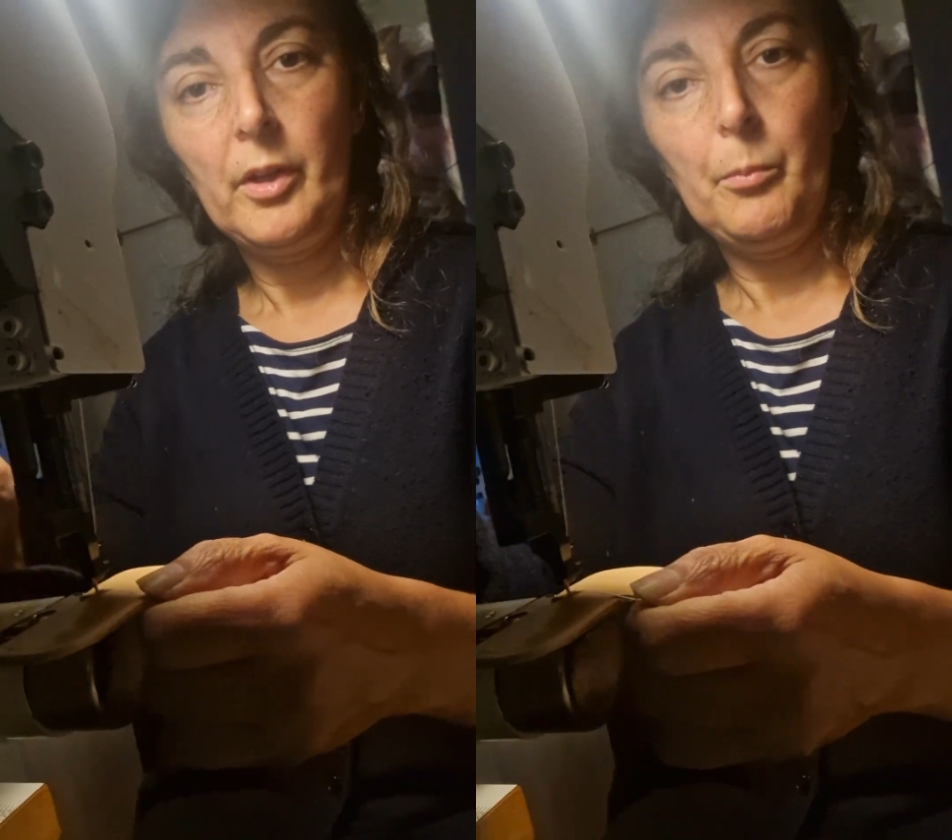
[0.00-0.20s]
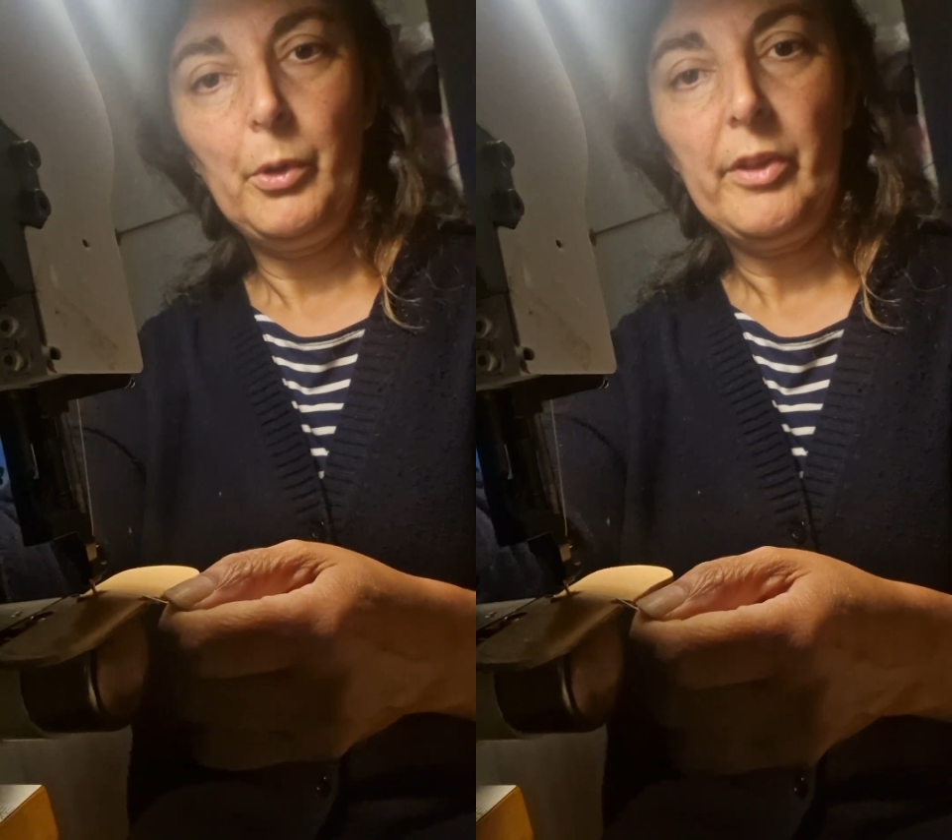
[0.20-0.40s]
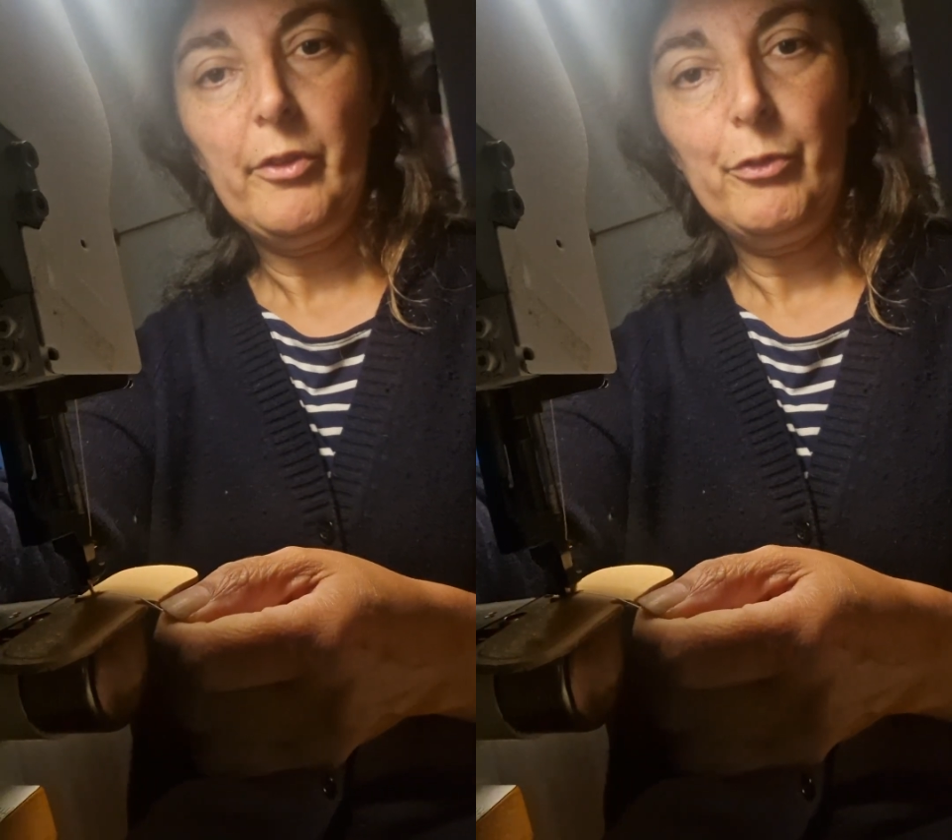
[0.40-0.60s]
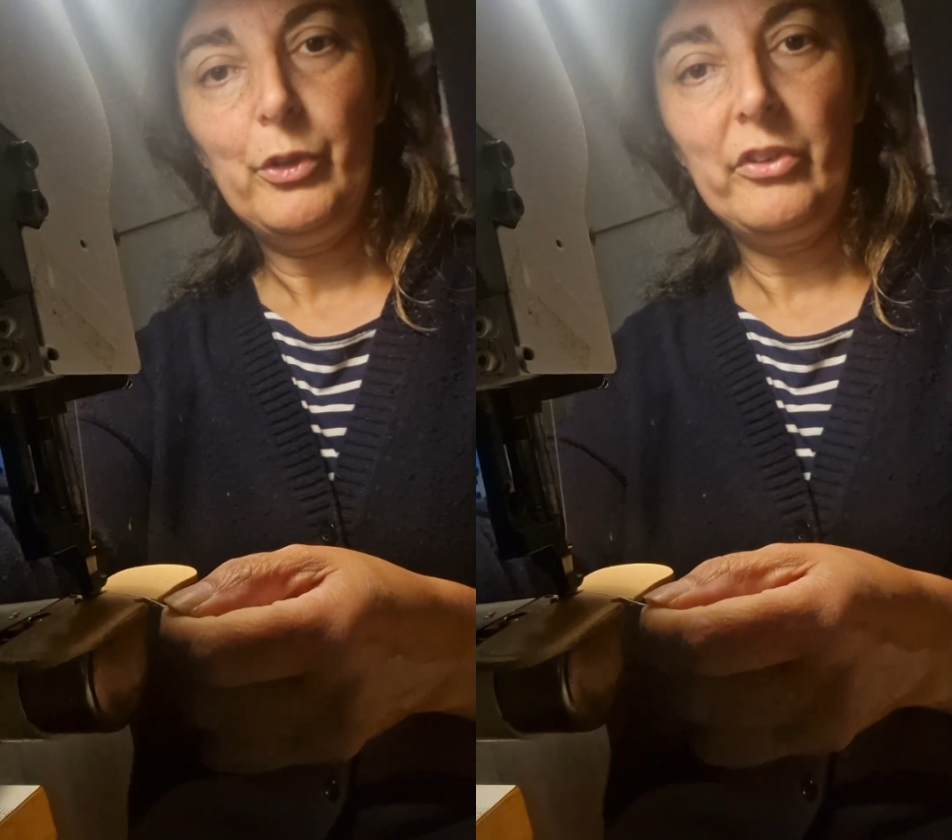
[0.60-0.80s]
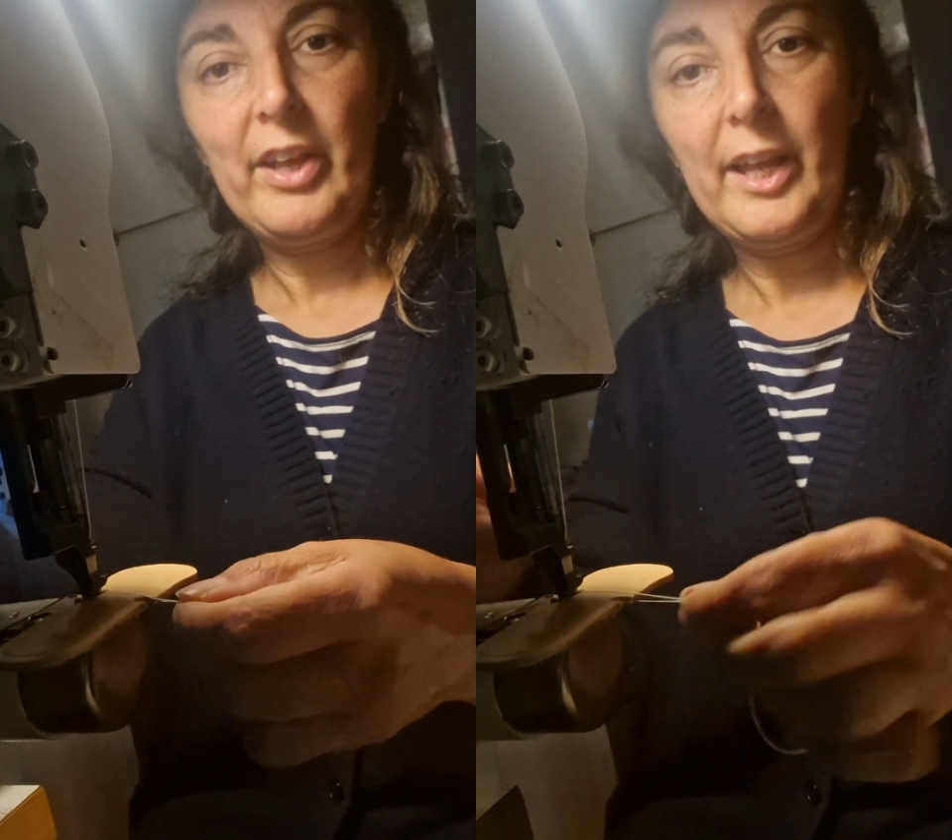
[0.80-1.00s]
putting the
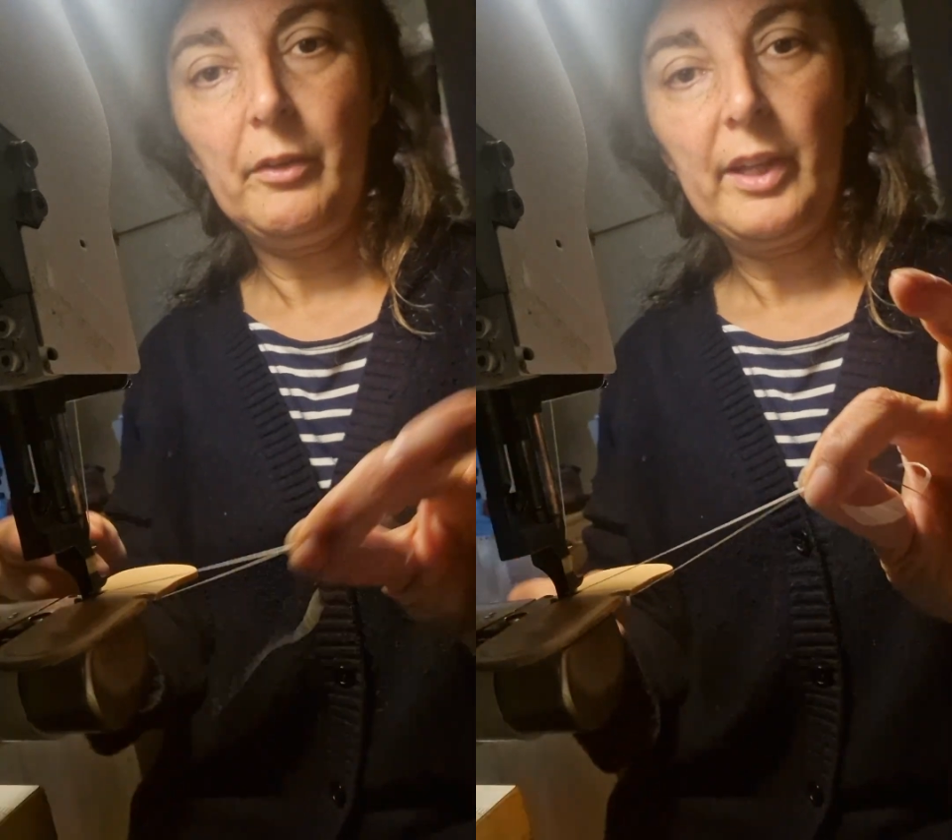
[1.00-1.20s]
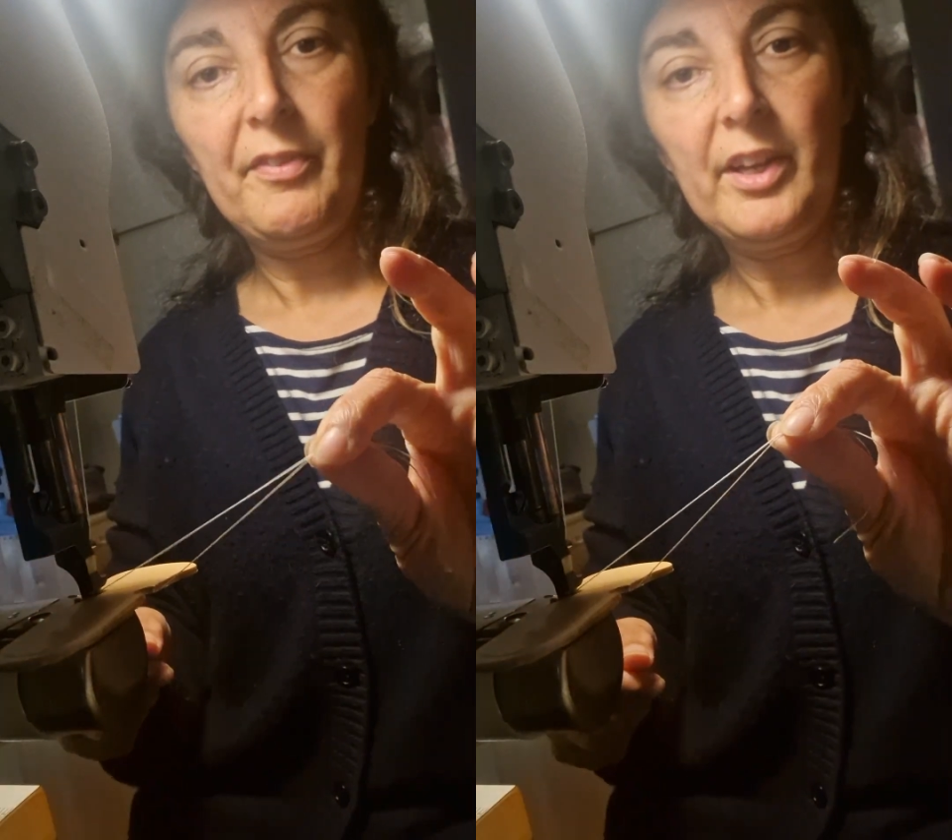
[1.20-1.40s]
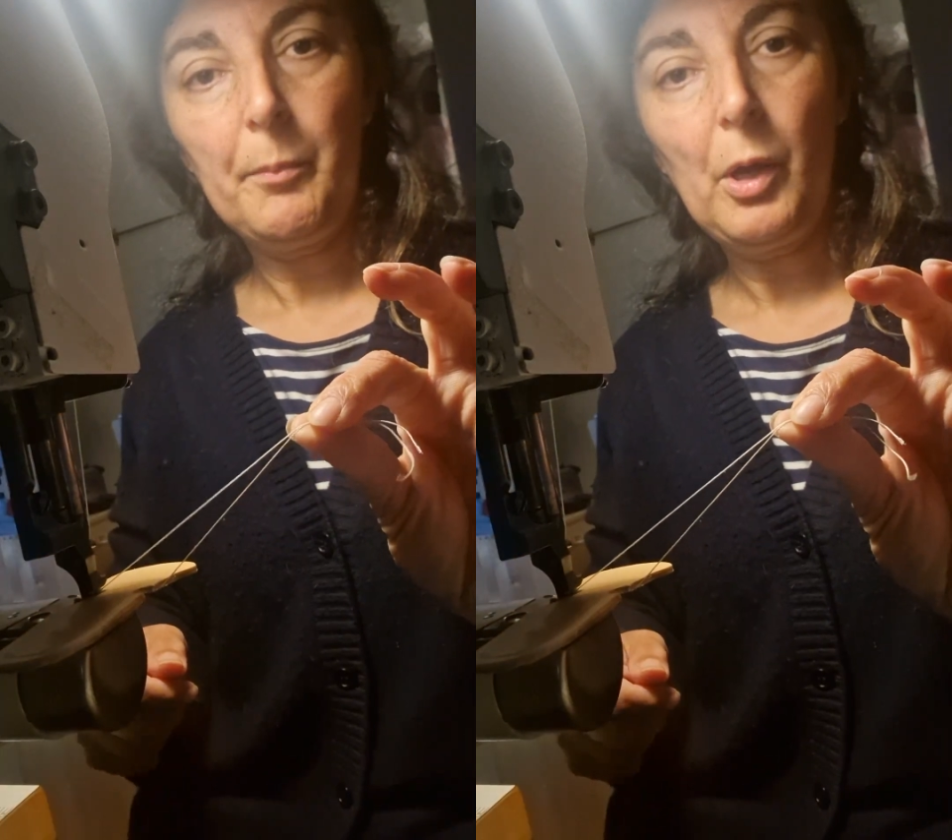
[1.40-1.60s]
foot down, and then I'm